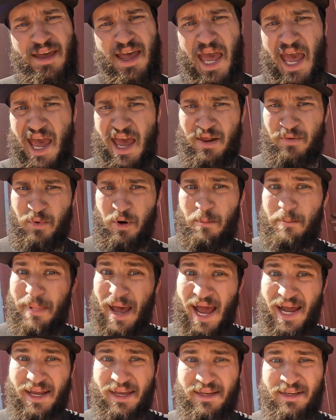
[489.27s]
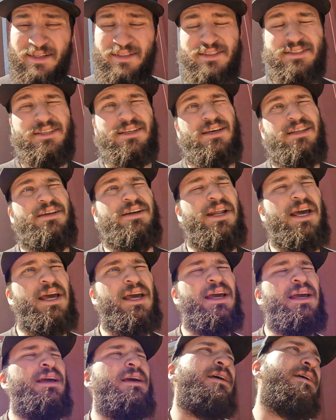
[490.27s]
And we're back. Another
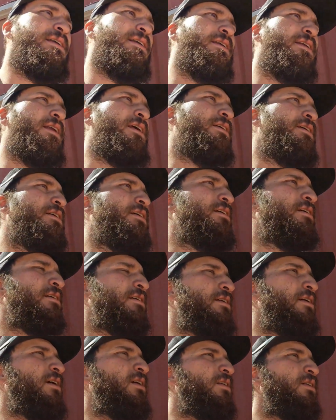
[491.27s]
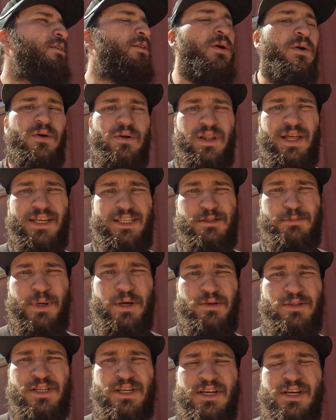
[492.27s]
day, another dollar in the hole, I
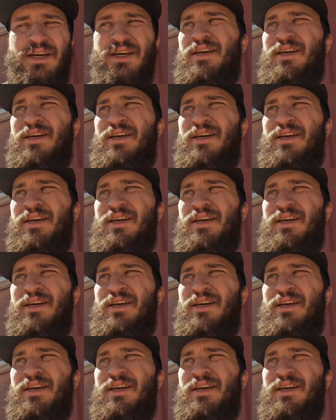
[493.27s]
suppose.